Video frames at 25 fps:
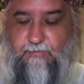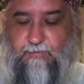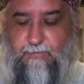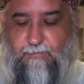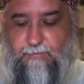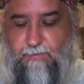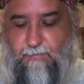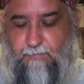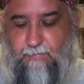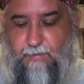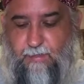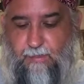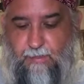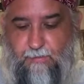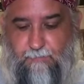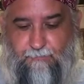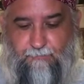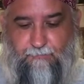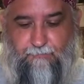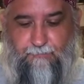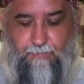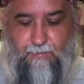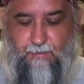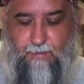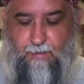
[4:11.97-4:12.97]
strips of
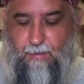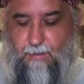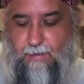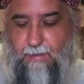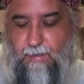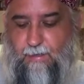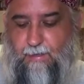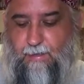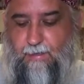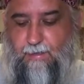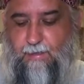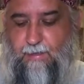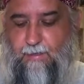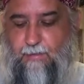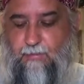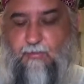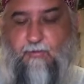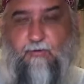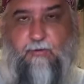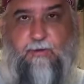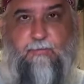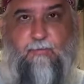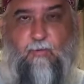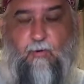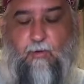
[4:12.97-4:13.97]
bacon.
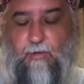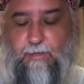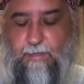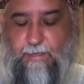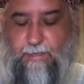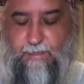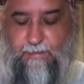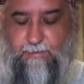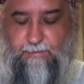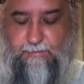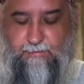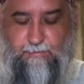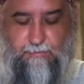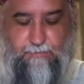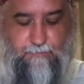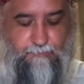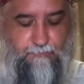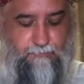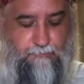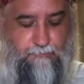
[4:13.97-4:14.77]
3 boiled eggs.